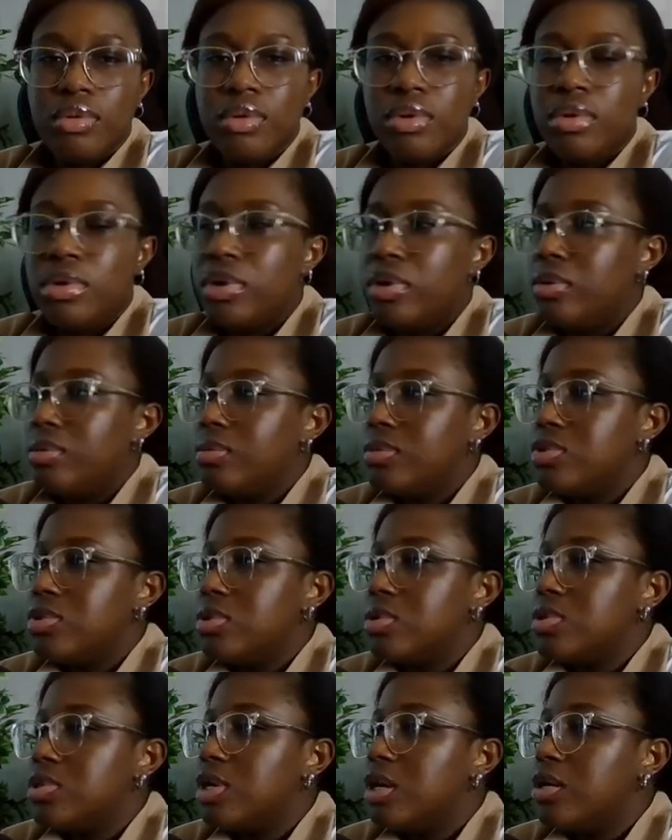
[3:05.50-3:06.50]
okay,
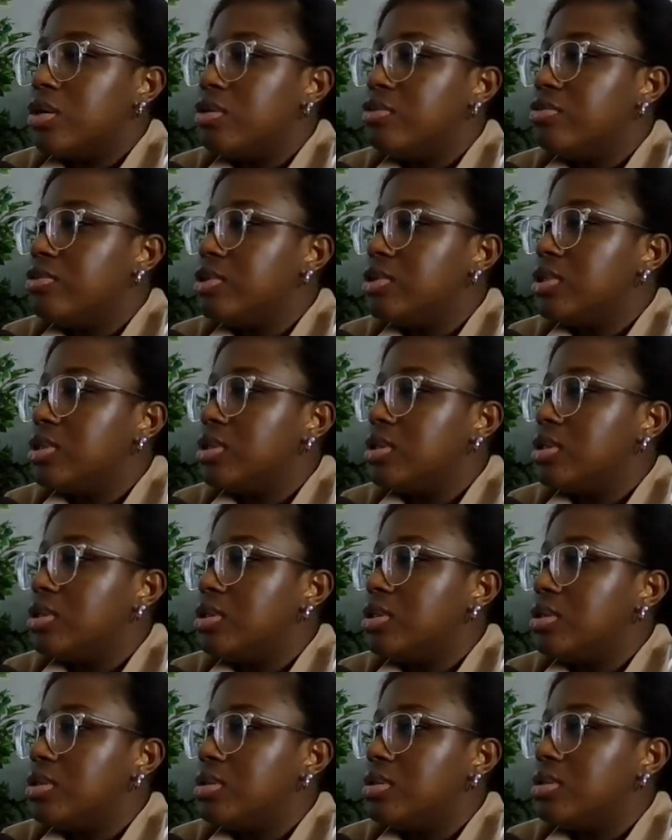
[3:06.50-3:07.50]
so starting off on
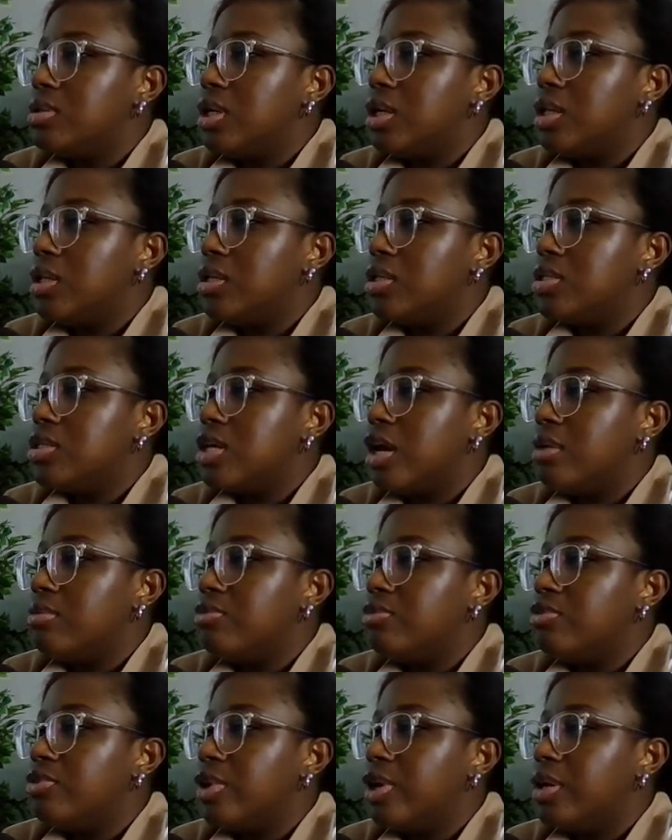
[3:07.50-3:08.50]
the daily time
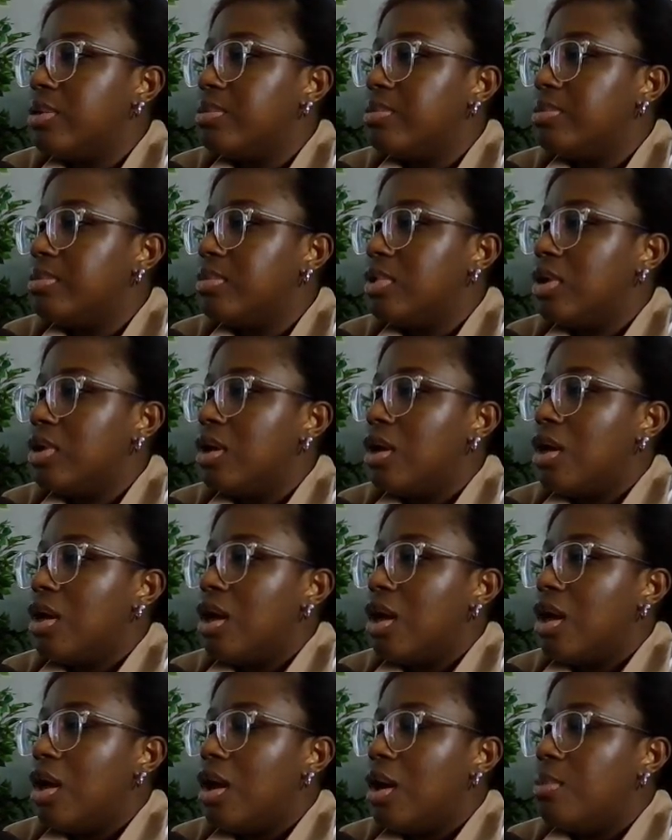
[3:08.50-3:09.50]
frame,
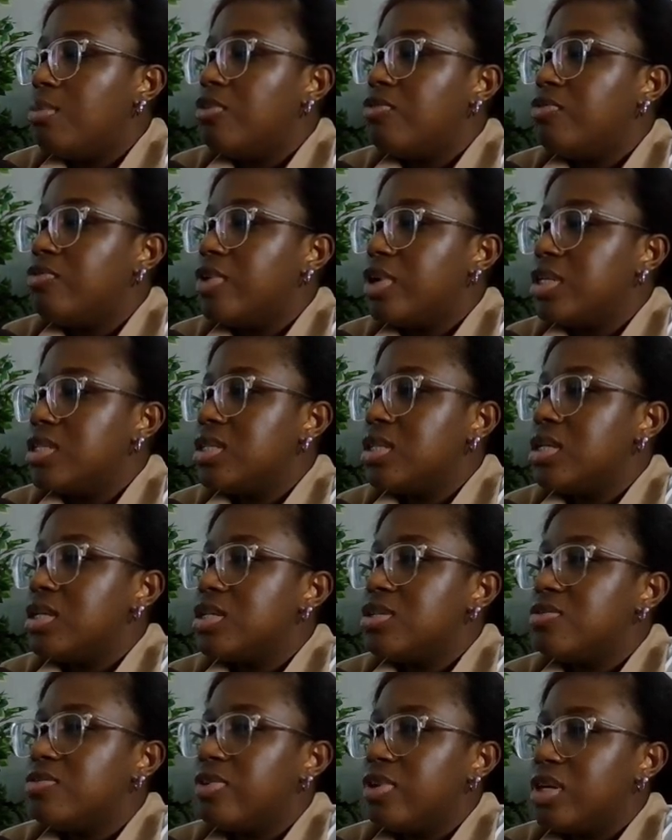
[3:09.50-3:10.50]
first
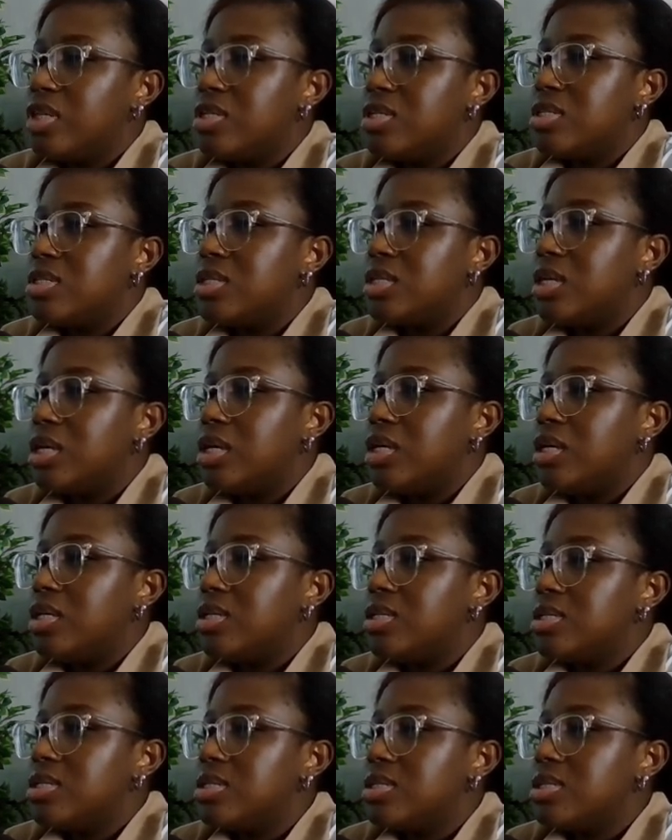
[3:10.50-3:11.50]
things first
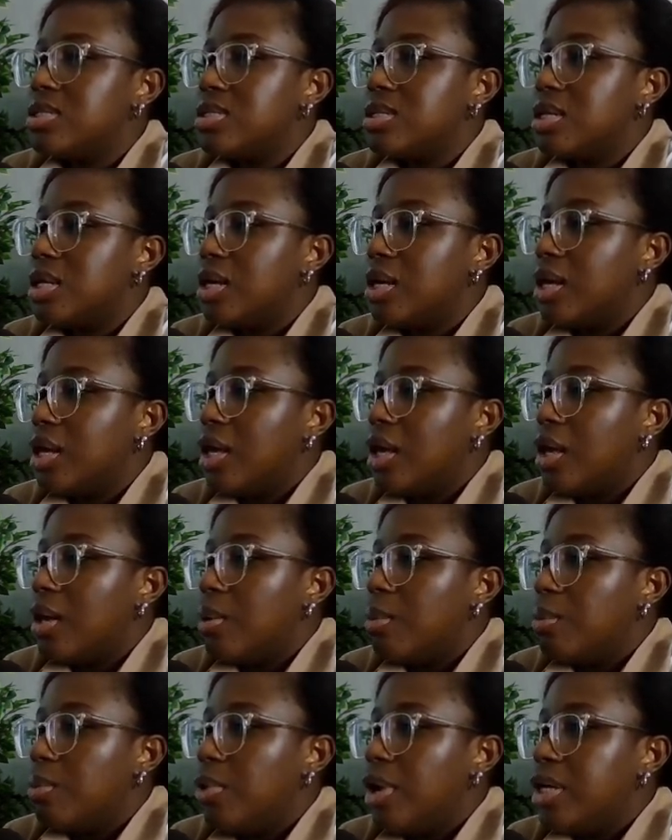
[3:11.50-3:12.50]
is
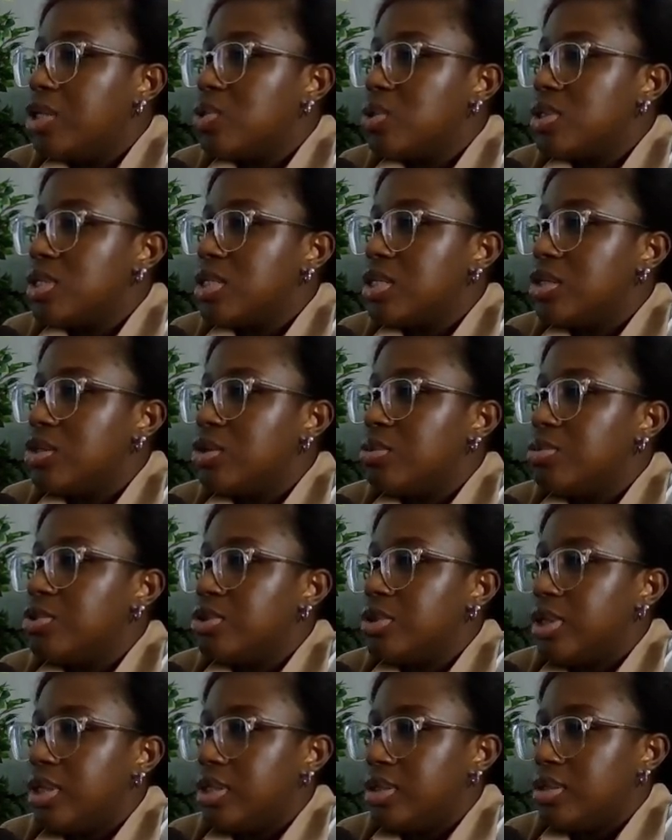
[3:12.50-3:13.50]
price was in an
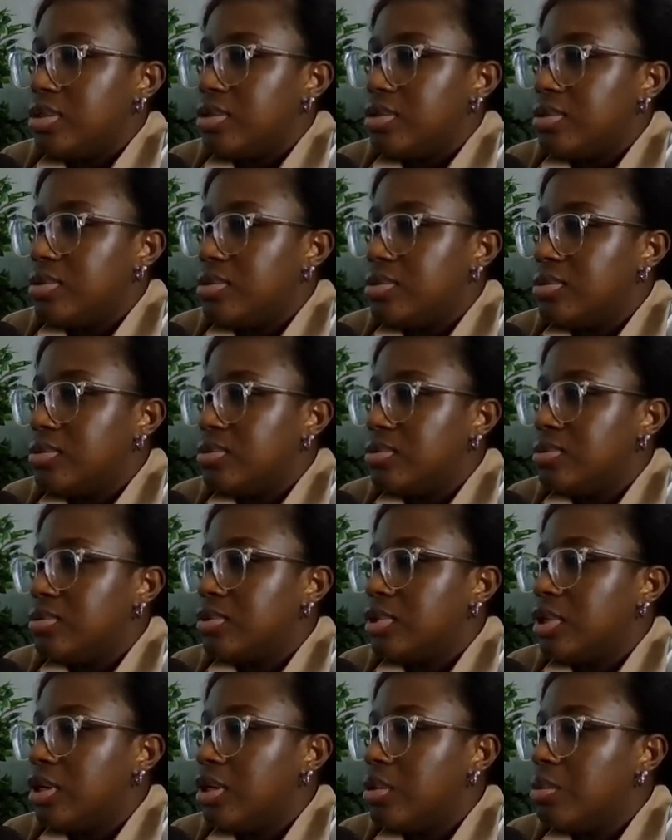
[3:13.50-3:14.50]
uptrend.
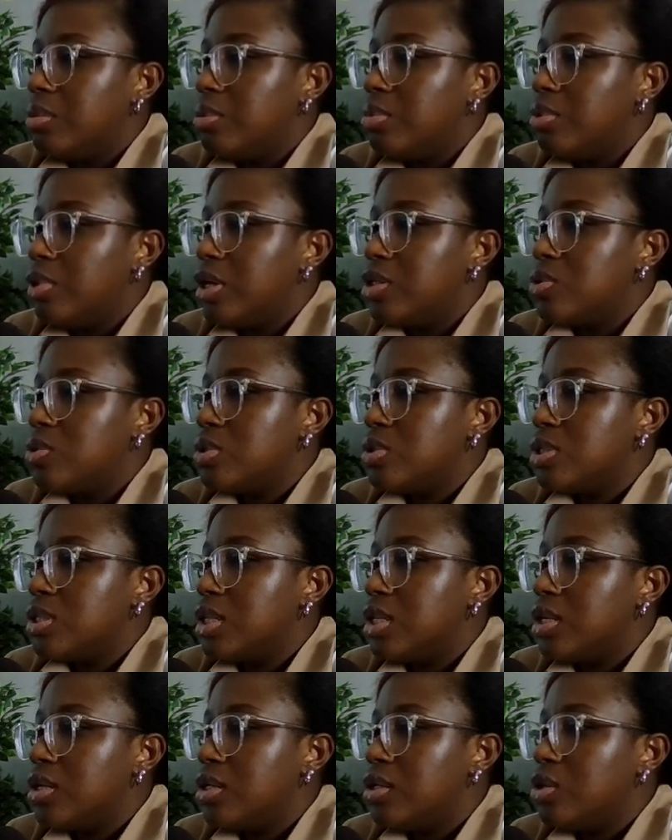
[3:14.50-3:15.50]
Okay, price was
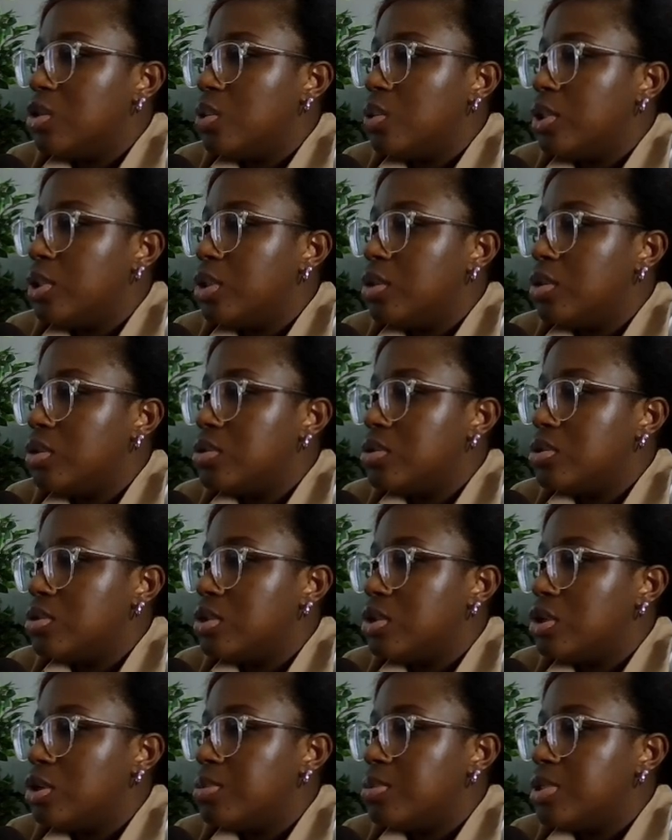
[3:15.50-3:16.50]
clearly going to
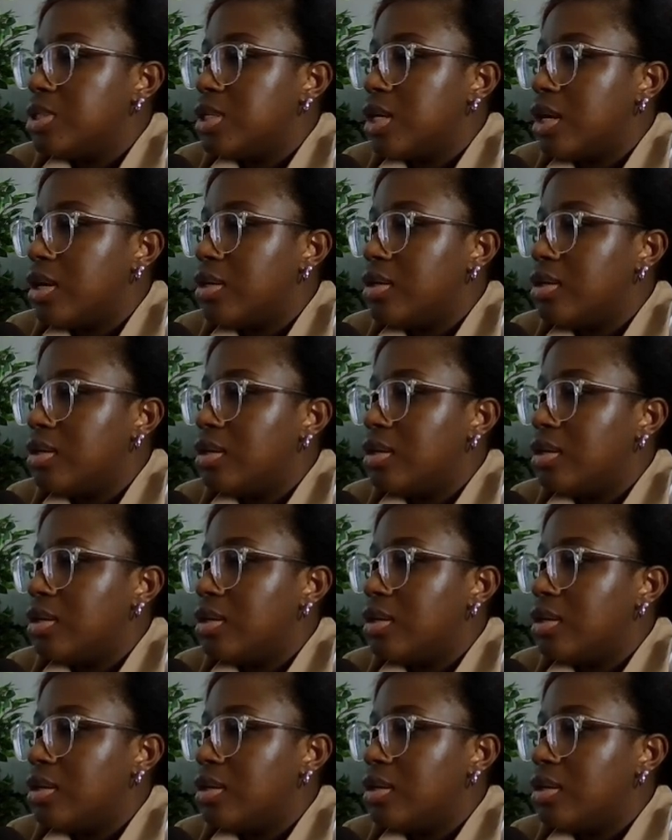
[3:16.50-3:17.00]
the upside,